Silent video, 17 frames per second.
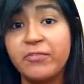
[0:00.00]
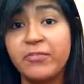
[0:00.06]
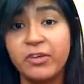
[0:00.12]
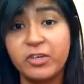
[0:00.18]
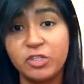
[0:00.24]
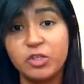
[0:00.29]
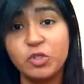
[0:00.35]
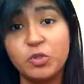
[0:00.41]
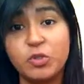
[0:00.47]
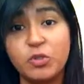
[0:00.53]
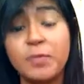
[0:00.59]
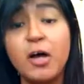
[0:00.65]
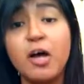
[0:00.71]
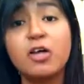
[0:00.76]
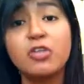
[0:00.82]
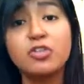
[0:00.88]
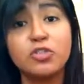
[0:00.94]
Fit her too
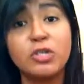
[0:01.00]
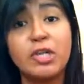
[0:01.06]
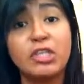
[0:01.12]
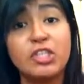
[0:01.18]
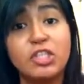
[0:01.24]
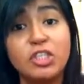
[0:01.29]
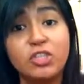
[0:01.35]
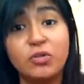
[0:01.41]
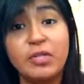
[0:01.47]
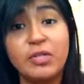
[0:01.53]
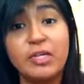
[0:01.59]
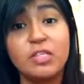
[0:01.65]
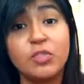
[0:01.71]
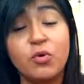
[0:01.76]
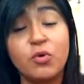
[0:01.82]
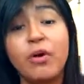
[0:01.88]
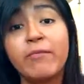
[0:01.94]
small. So now she's only
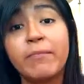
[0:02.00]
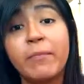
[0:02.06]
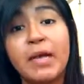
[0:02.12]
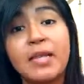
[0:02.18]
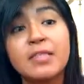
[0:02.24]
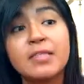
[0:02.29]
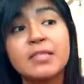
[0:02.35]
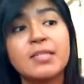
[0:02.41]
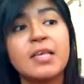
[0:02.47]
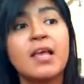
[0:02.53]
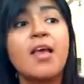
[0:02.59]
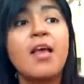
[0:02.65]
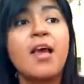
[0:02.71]
in 12 months.